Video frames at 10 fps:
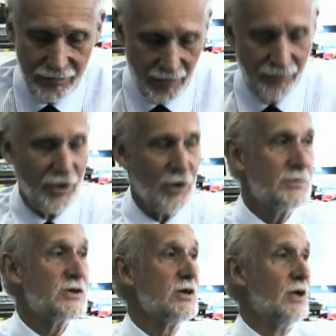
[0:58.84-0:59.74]

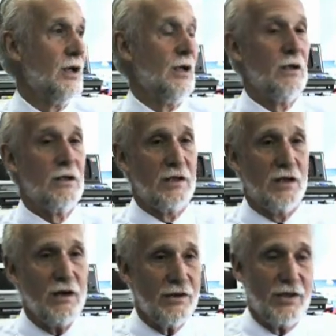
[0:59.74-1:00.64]
envelopes. The
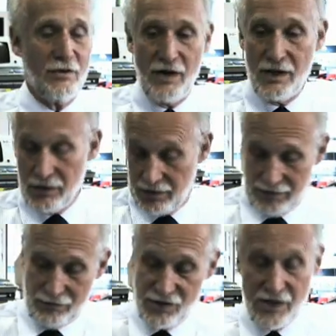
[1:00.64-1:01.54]
guy at the other end,
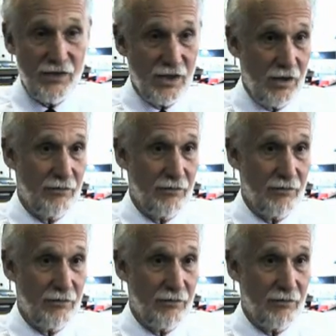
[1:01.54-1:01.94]
receiving the